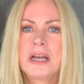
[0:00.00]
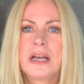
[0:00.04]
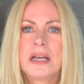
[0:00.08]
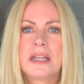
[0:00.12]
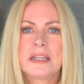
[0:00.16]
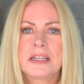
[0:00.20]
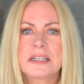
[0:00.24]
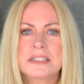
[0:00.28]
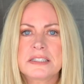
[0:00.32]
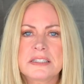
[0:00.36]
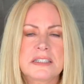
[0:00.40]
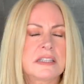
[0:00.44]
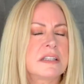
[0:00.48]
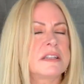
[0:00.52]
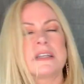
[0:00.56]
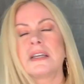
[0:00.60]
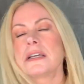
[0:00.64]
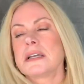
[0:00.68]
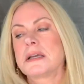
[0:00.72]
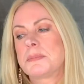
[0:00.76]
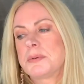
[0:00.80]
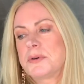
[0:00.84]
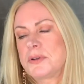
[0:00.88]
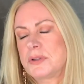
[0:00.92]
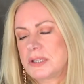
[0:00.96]
This is the thing
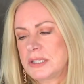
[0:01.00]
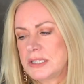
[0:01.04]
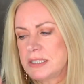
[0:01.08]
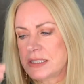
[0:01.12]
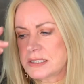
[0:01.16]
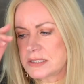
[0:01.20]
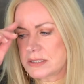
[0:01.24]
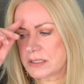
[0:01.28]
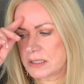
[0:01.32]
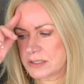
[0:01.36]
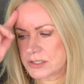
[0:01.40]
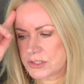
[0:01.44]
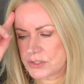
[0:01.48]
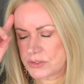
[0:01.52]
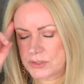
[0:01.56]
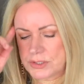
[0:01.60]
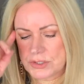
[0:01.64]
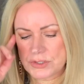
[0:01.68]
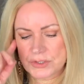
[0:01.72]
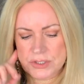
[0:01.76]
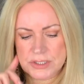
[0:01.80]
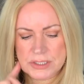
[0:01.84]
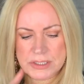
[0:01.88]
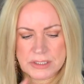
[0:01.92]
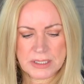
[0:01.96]
about these sunscreens
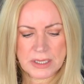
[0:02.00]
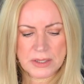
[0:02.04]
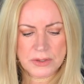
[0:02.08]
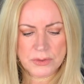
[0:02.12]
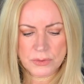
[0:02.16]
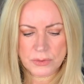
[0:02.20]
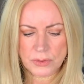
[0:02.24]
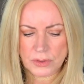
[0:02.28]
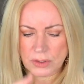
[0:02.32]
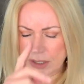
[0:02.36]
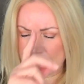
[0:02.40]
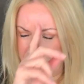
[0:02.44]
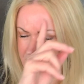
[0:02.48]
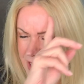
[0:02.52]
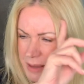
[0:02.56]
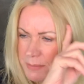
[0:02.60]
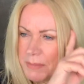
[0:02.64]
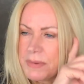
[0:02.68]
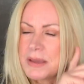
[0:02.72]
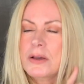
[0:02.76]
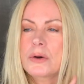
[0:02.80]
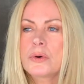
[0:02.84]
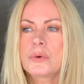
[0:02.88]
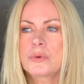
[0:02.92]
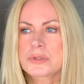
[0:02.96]
just now,
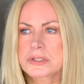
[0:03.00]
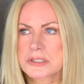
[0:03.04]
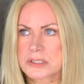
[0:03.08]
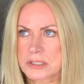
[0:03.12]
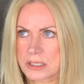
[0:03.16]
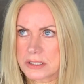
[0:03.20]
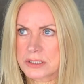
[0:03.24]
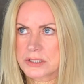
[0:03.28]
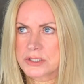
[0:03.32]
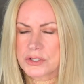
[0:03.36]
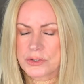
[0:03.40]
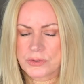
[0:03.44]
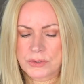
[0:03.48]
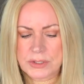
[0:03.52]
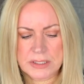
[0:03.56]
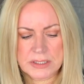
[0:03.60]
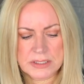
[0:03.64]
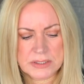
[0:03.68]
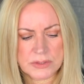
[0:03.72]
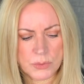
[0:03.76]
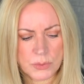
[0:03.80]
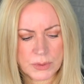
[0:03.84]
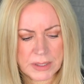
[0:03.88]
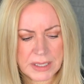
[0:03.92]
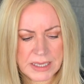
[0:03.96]
chemical sunscreens,
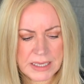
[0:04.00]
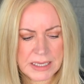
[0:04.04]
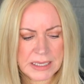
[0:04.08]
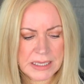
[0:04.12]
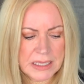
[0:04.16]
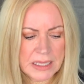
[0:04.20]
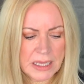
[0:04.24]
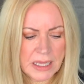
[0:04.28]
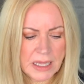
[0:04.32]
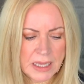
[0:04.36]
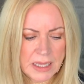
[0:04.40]
okay?